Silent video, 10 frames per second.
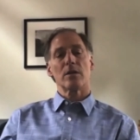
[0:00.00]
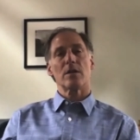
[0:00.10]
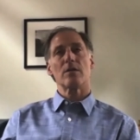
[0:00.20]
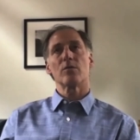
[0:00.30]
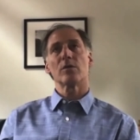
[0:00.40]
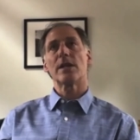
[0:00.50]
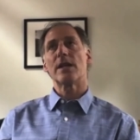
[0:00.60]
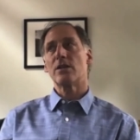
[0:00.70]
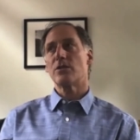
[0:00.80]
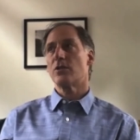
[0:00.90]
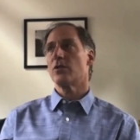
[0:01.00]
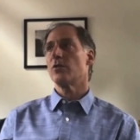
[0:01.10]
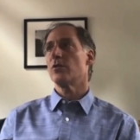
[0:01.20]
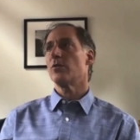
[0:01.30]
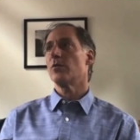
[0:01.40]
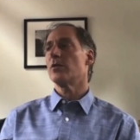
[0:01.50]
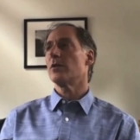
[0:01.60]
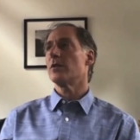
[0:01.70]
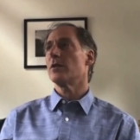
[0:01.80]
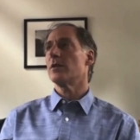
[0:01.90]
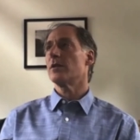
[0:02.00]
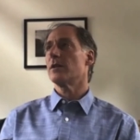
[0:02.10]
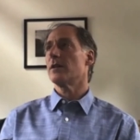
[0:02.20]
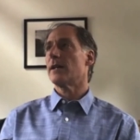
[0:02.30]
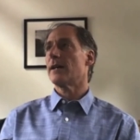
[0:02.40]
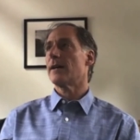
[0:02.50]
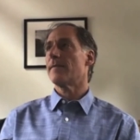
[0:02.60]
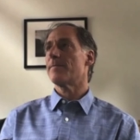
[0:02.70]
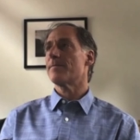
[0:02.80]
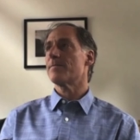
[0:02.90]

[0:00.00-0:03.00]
related to um,